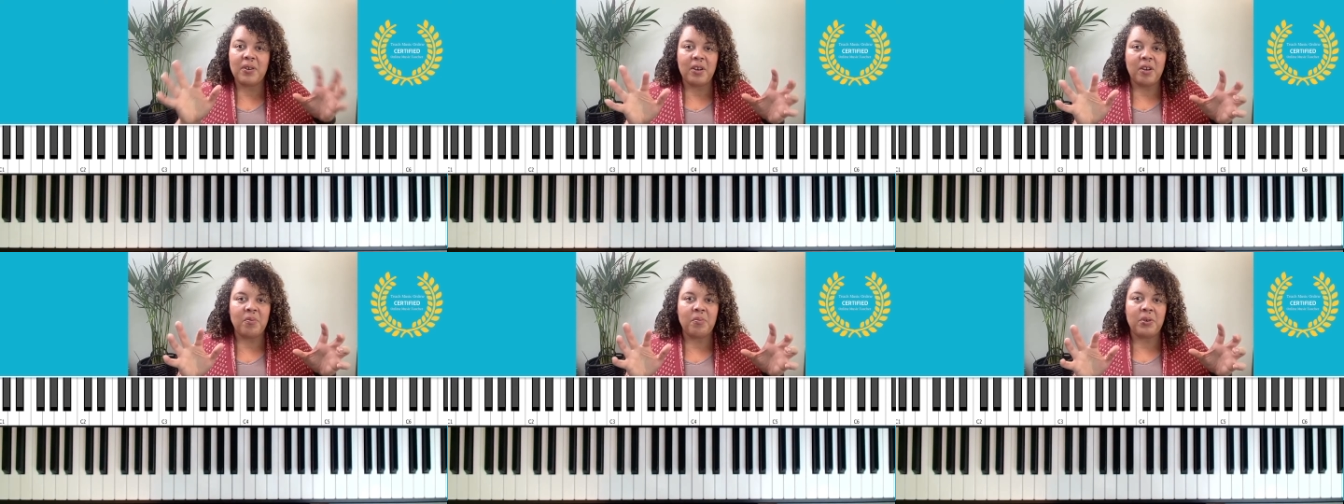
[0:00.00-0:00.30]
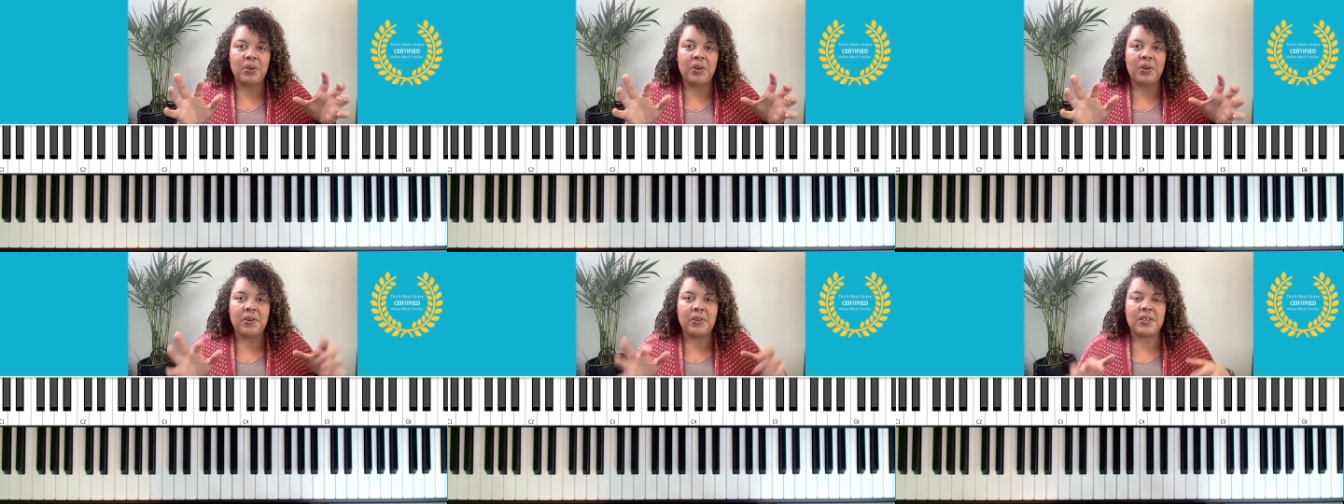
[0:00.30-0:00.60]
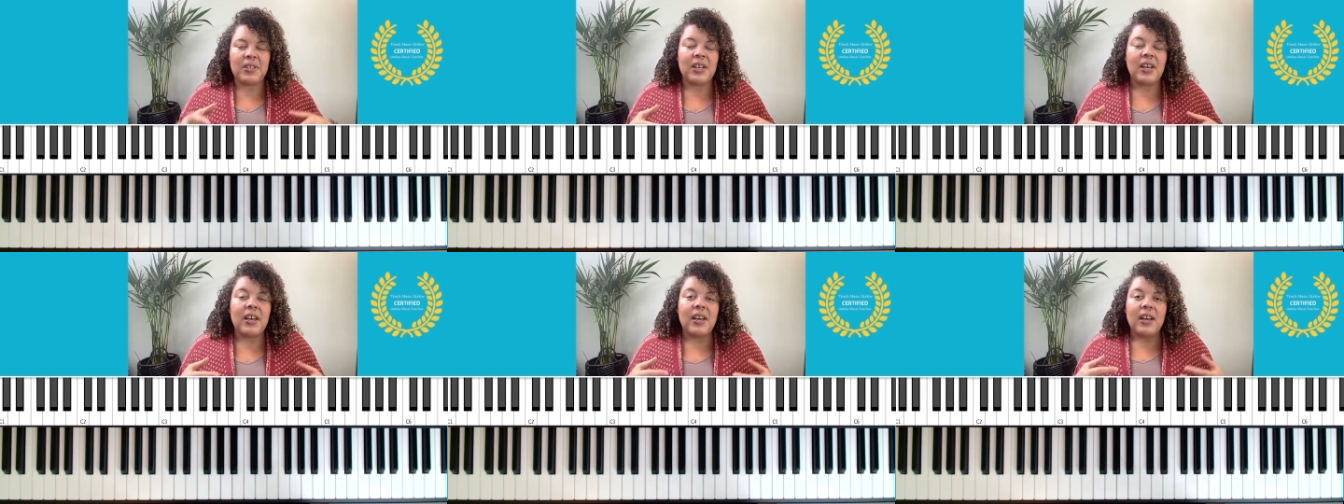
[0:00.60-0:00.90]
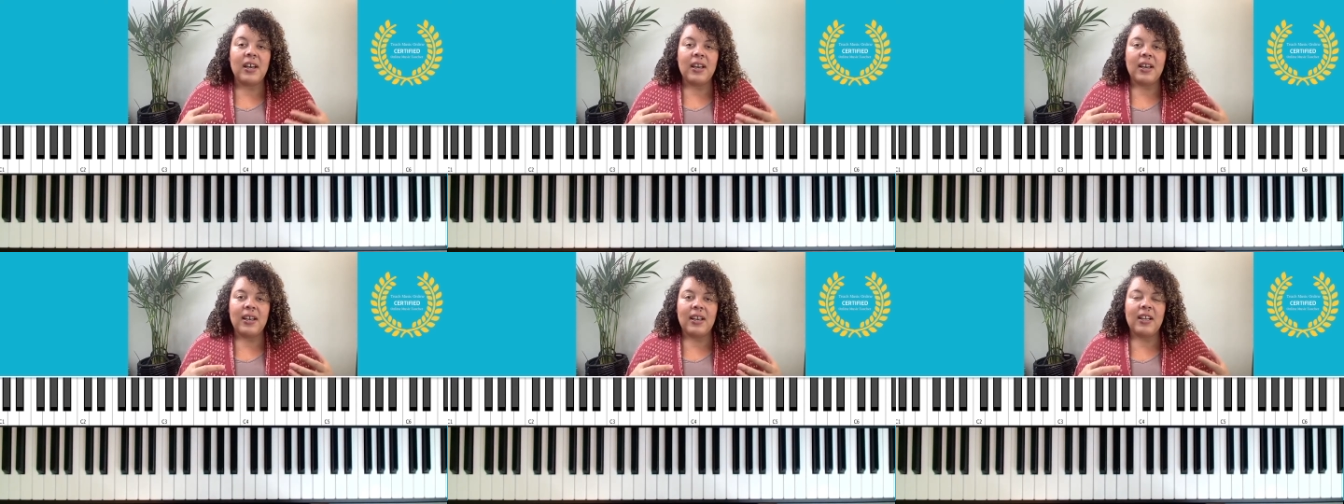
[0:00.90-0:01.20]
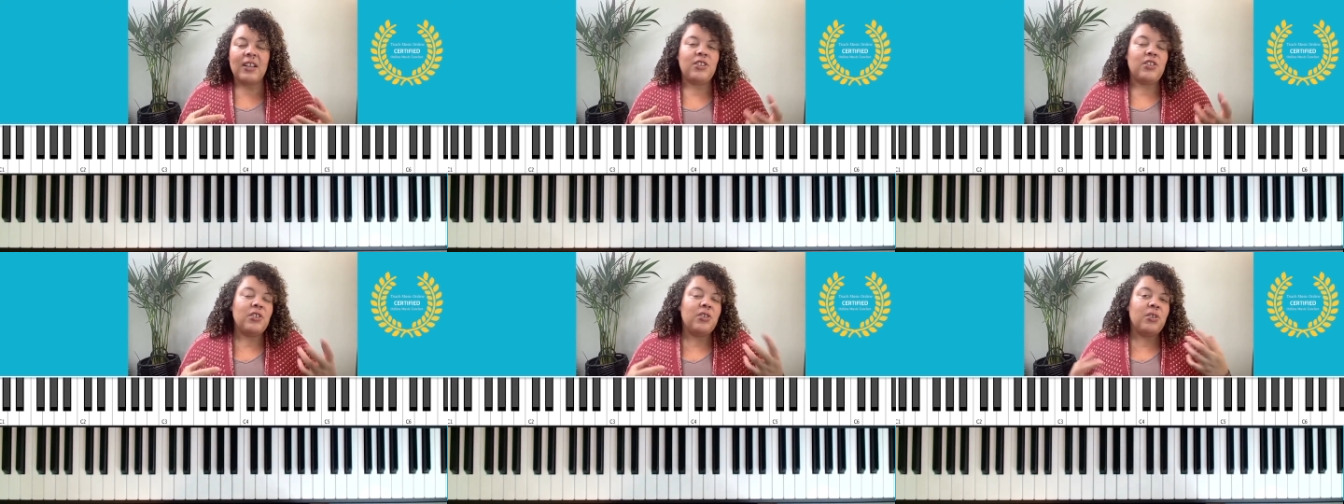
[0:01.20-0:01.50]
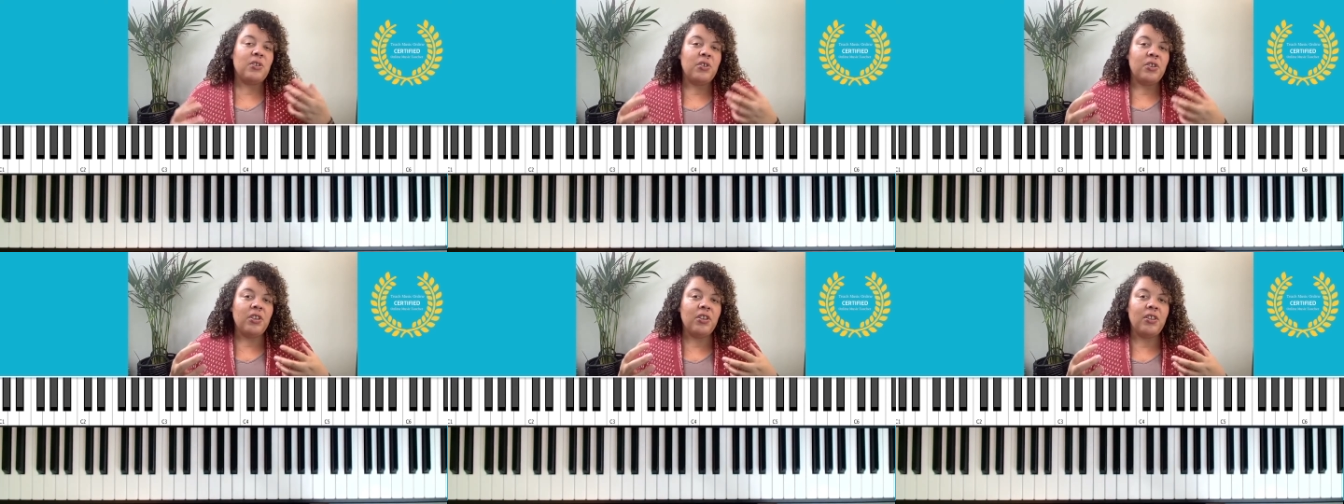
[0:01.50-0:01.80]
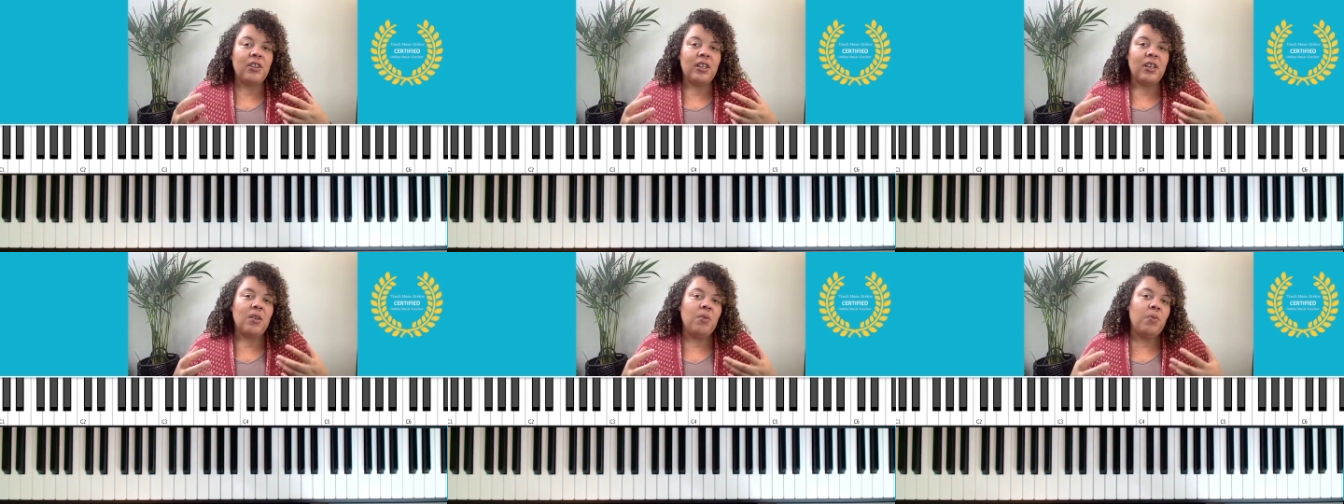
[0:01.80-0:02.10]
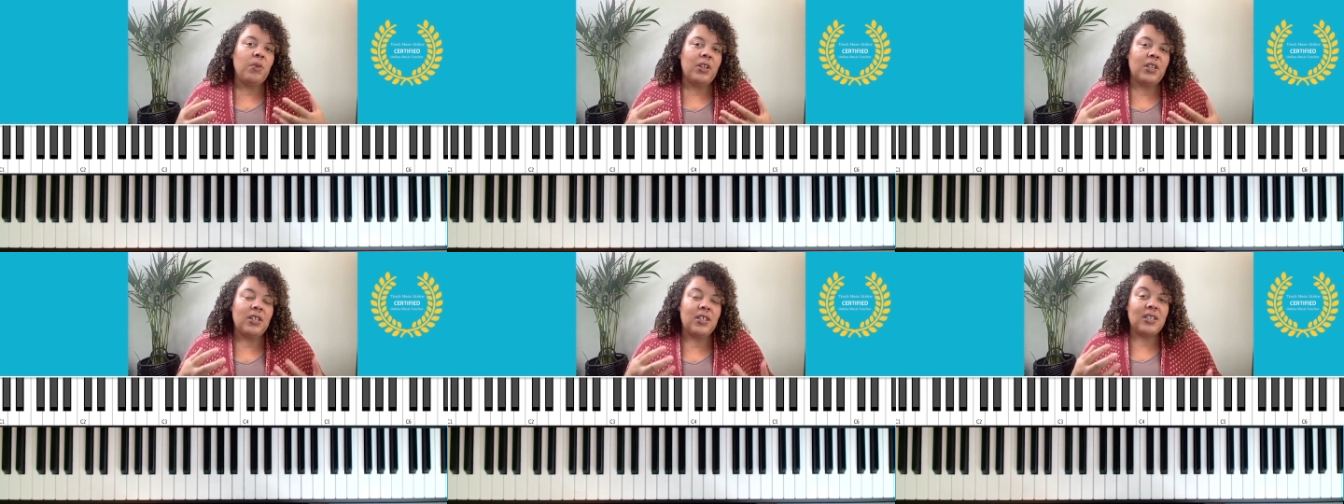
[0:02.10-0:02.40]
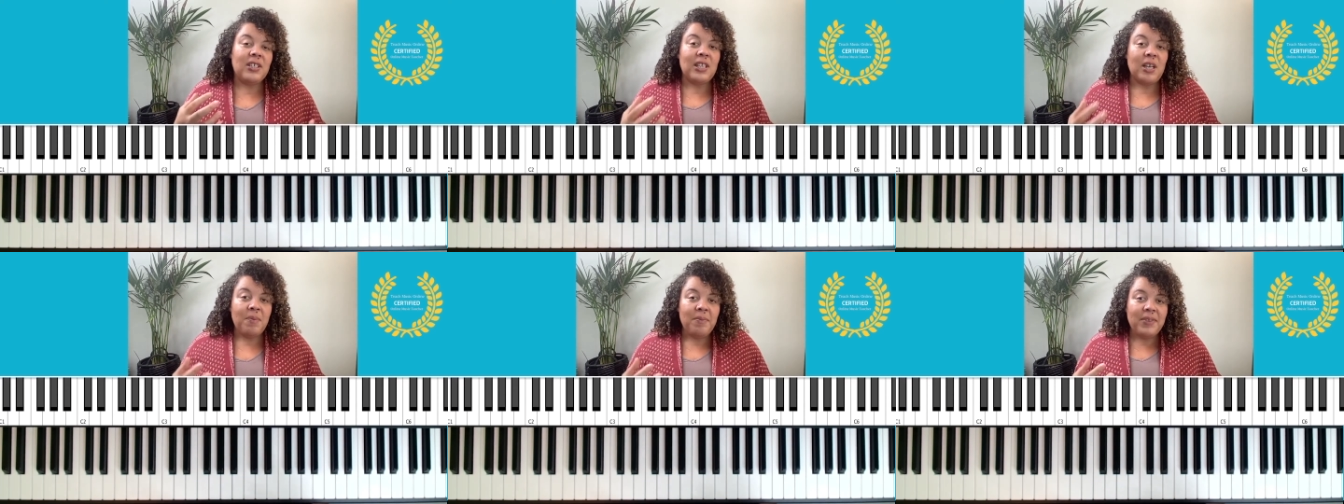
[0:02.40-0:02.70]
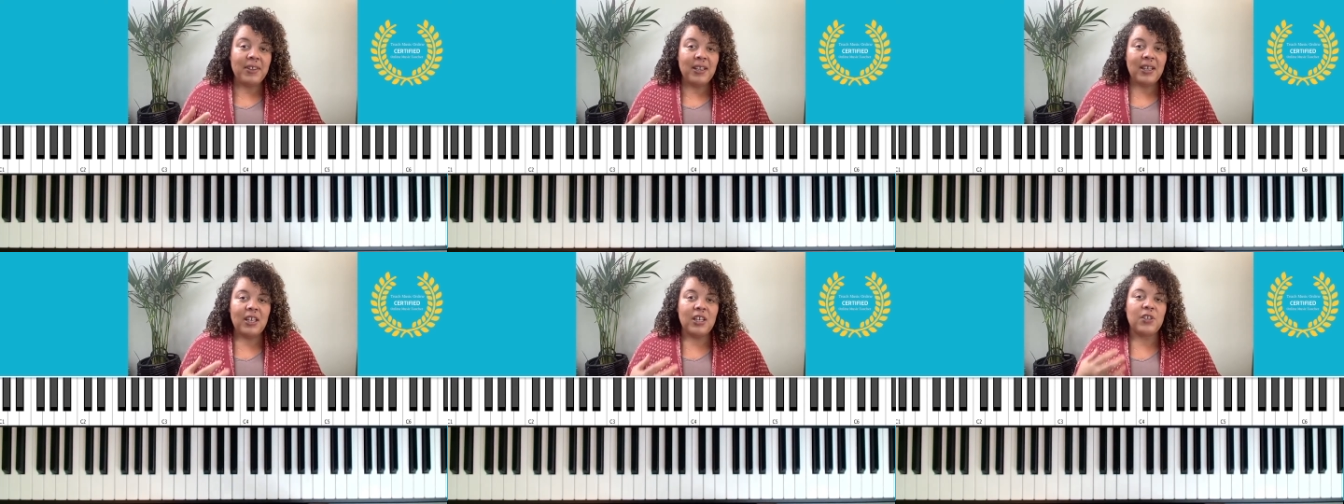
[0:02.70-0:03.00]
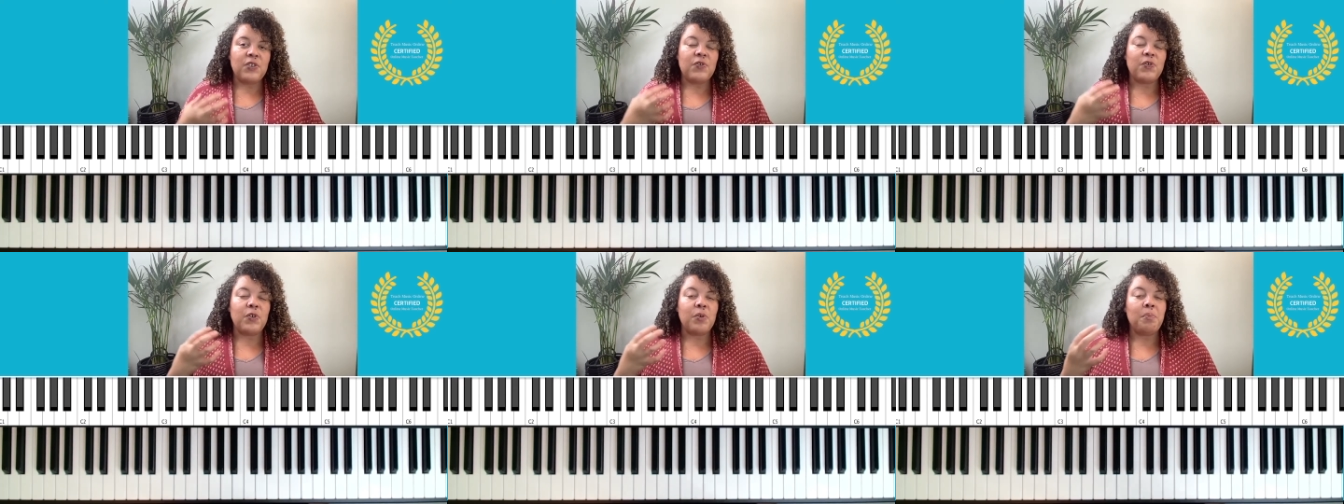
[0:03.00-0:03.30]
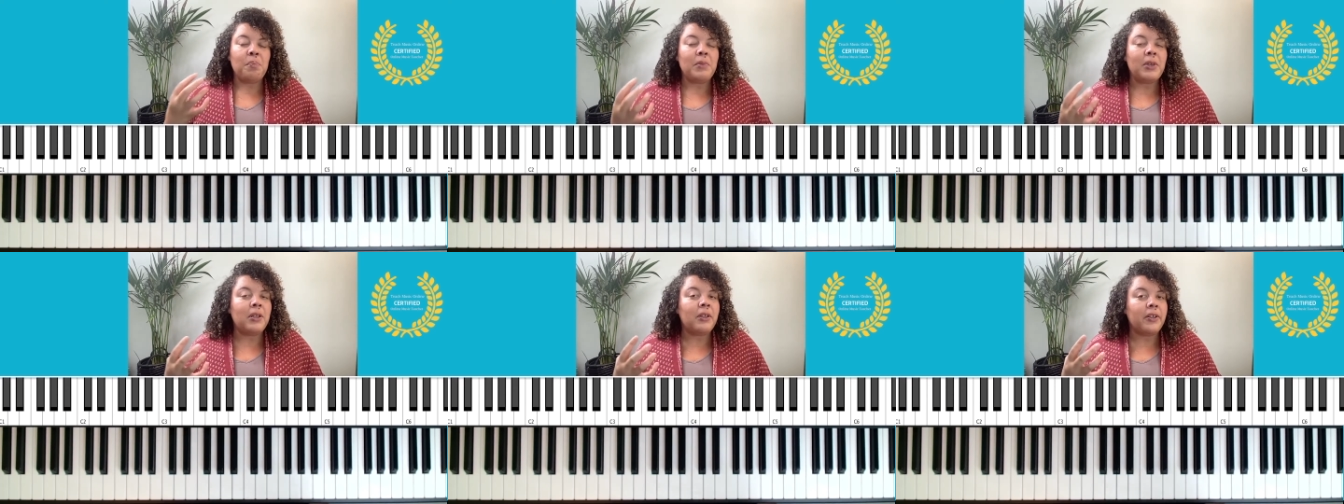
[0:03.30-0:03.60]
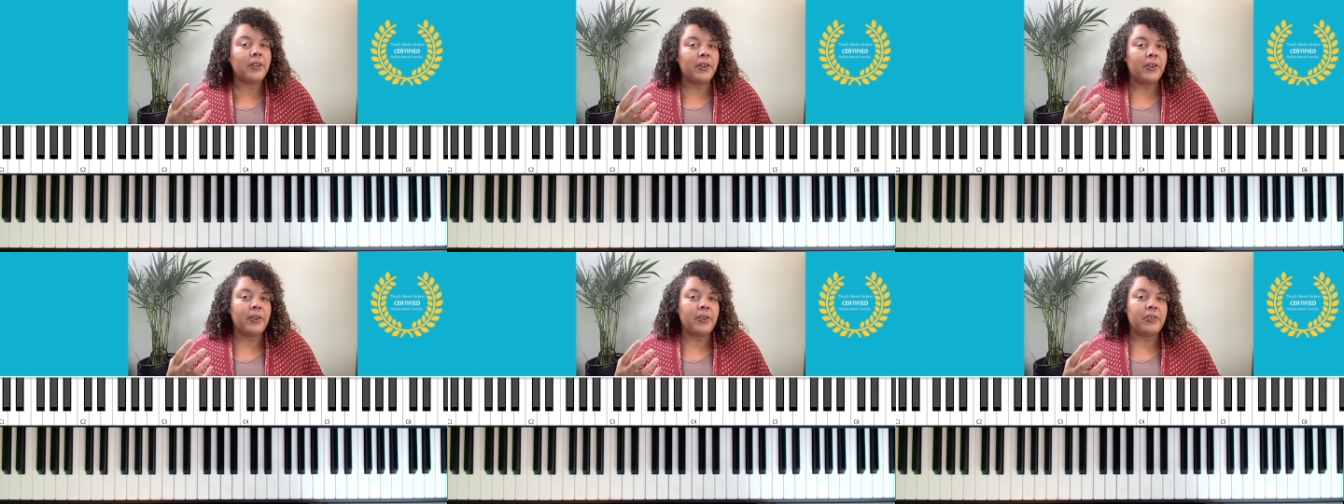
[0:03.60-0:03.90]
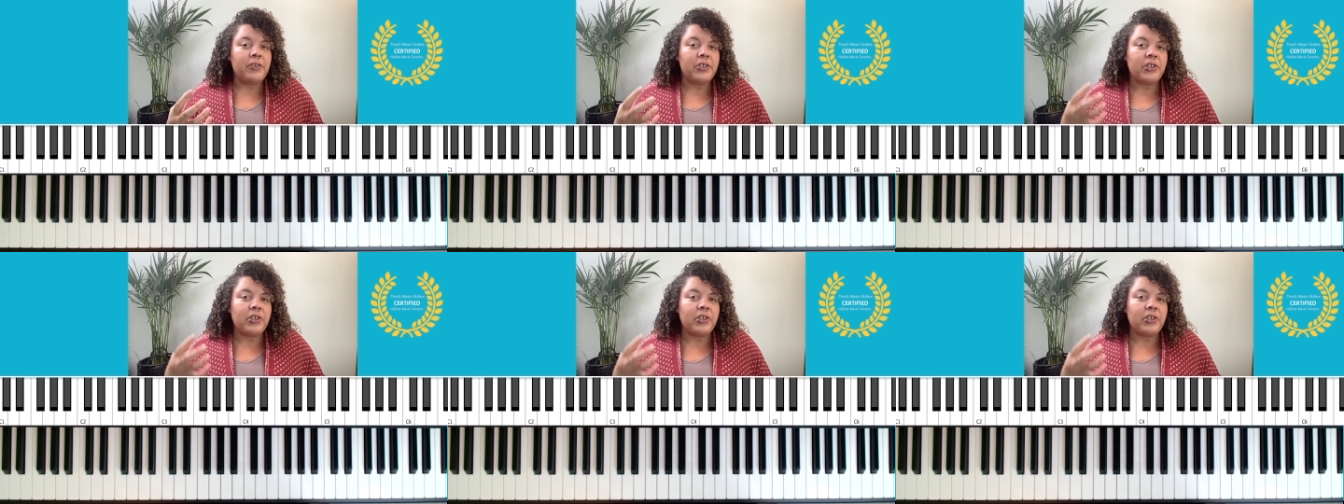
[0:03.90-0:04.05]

numbers, it's a good thing when something is familiar,